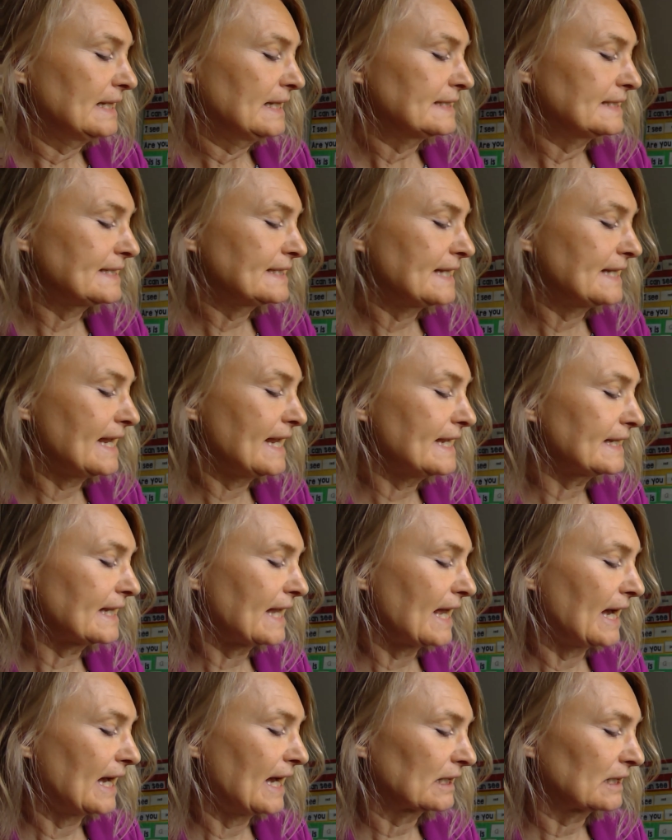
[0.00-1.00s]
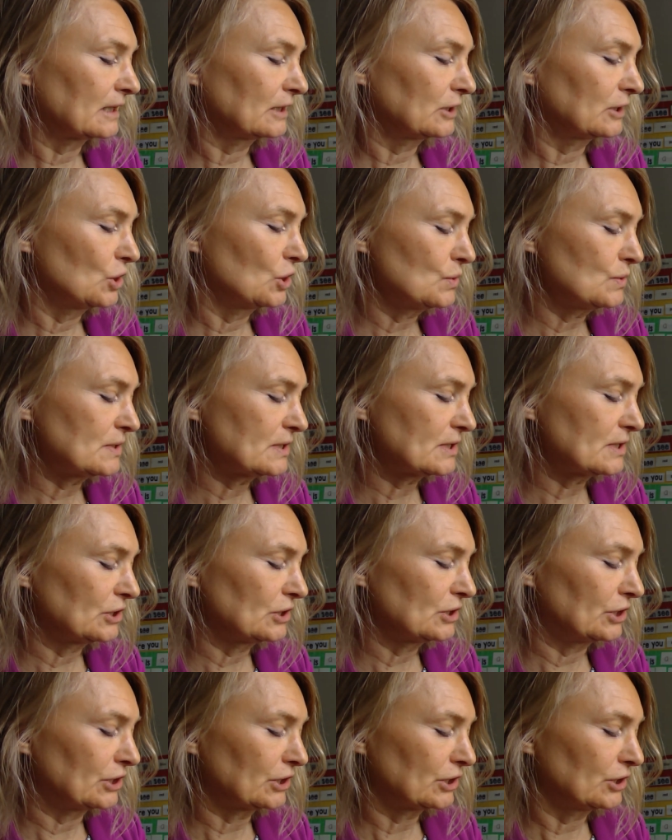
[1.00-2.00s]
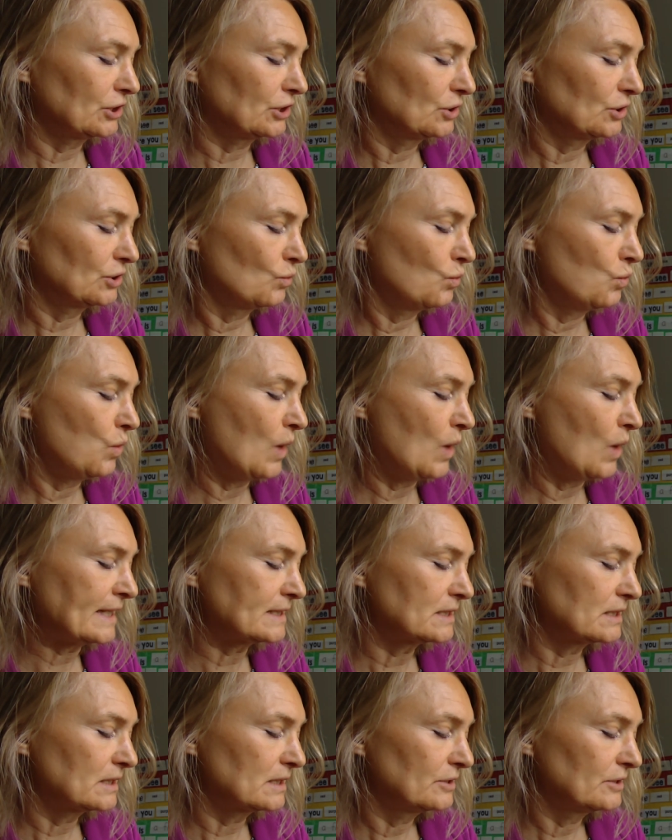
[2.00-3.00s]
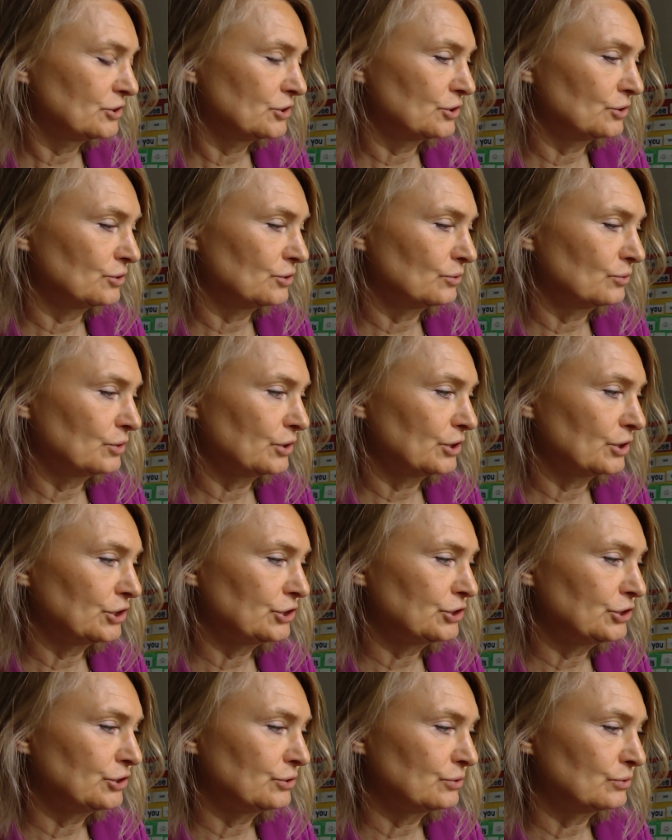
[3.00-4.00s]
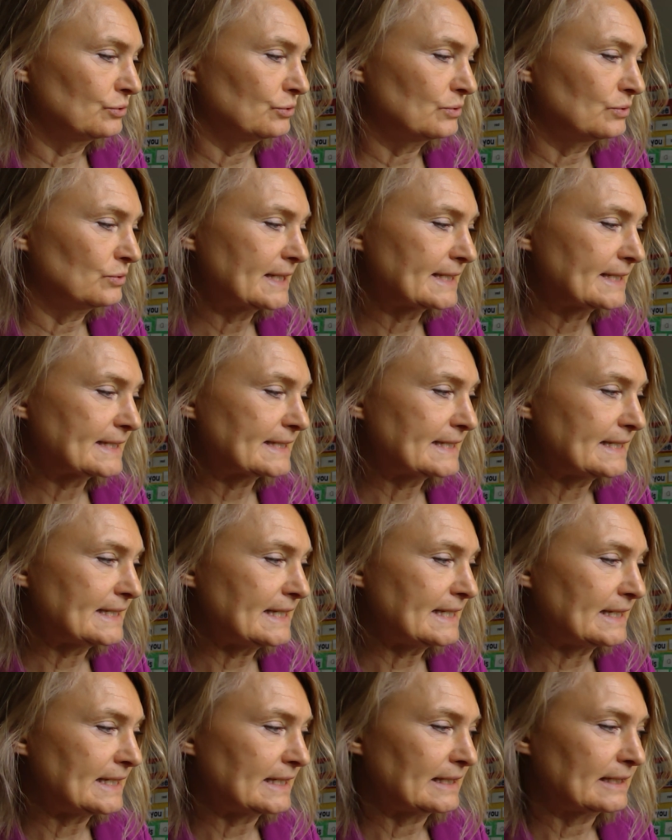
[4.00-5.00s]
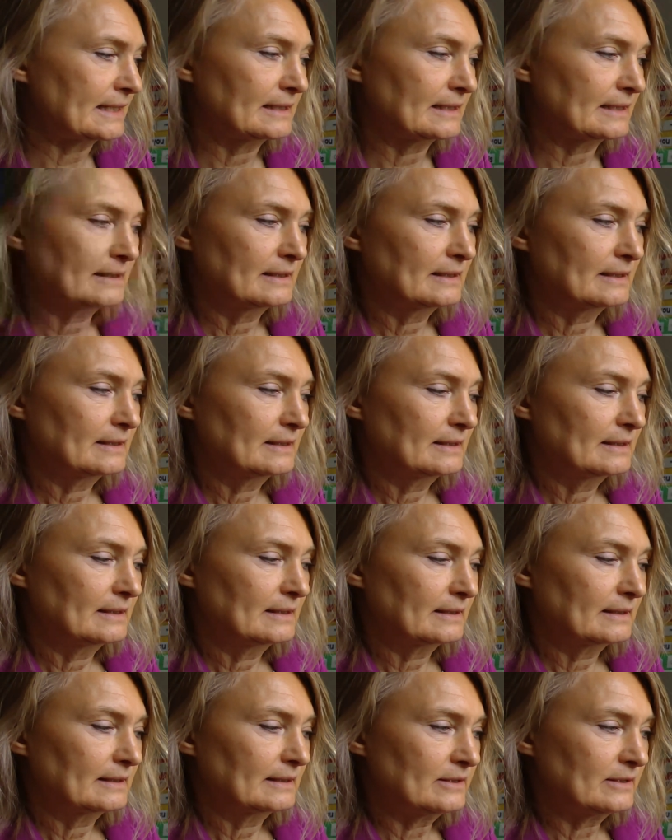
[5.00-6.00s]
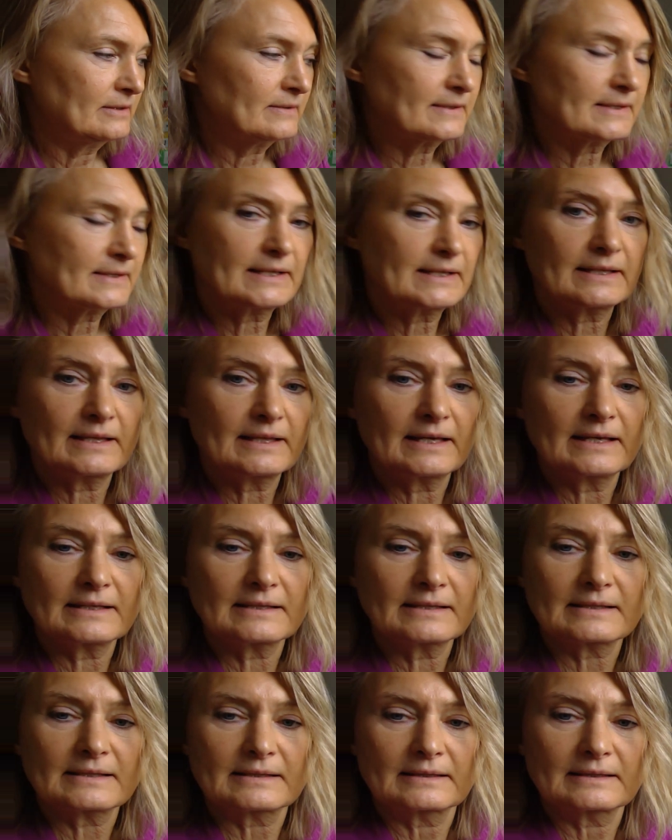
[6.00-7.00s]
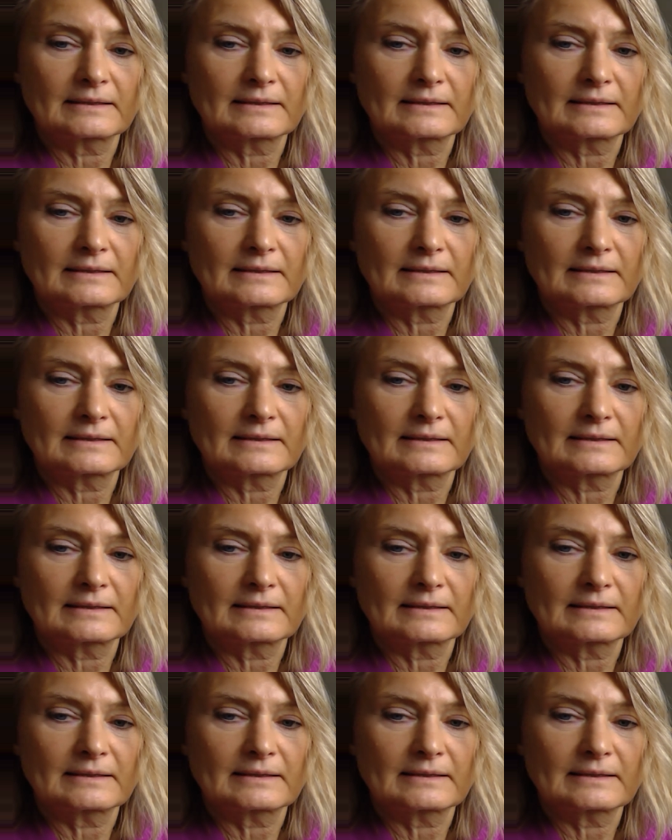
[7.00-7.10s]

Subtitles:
Take a close look. What do you see? Can you see this?